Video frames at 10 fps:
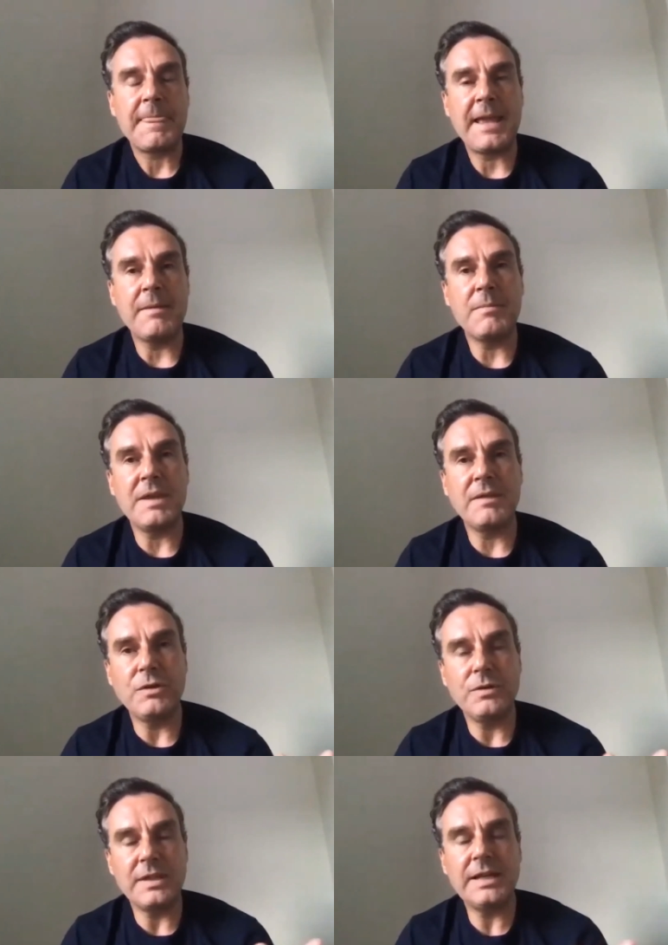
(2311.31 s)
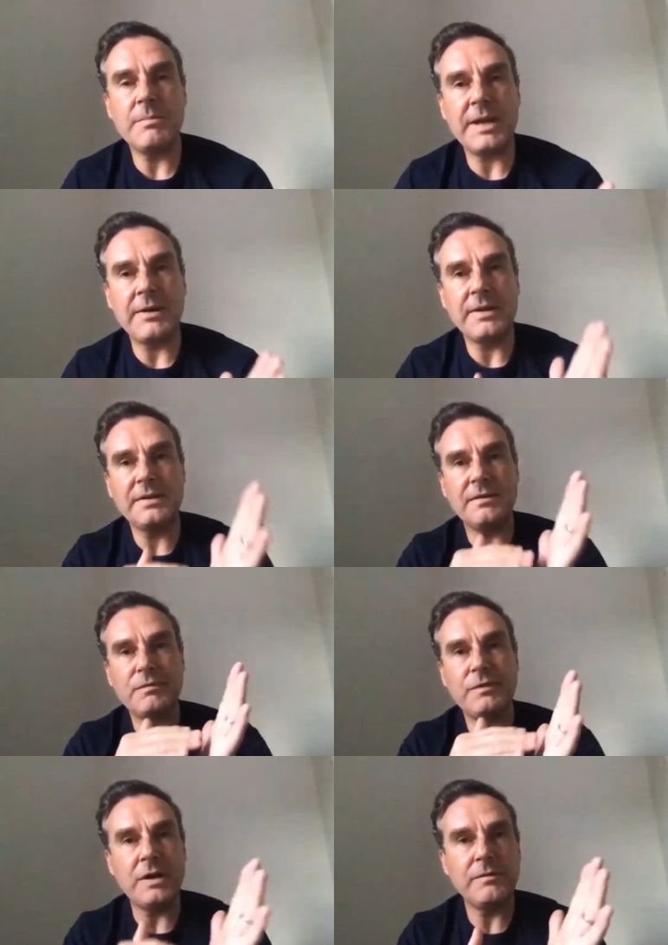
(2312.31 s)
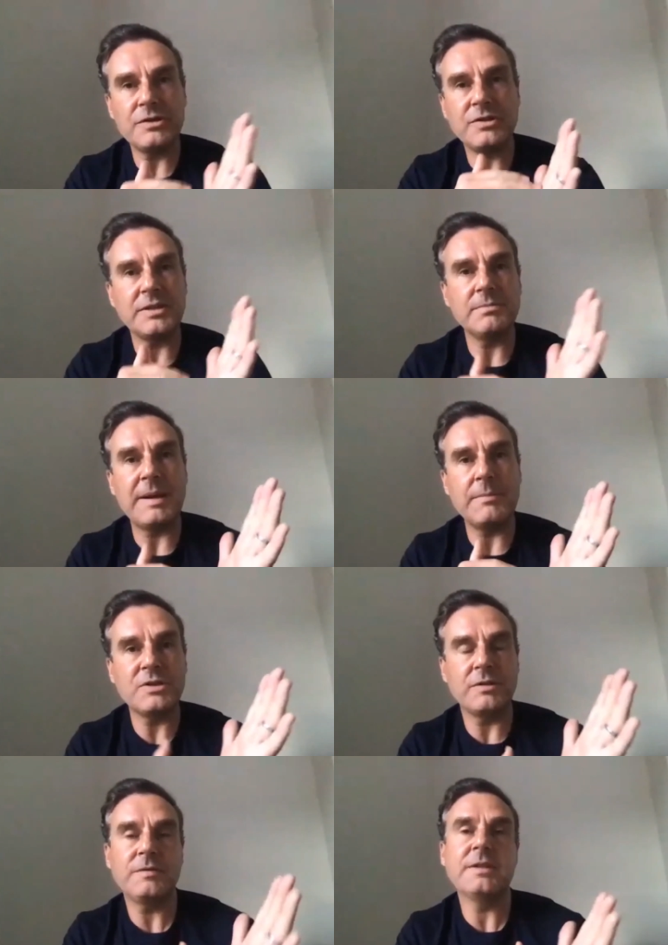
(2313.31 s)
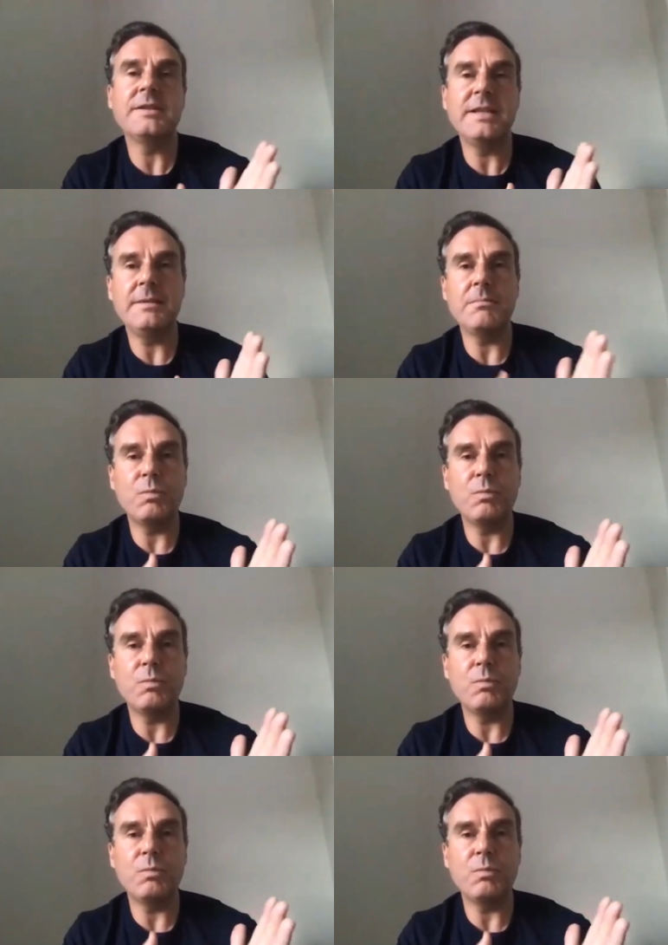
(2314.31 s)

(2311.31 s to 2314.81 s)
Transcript: And um, if you think about it, the five or six members of the team,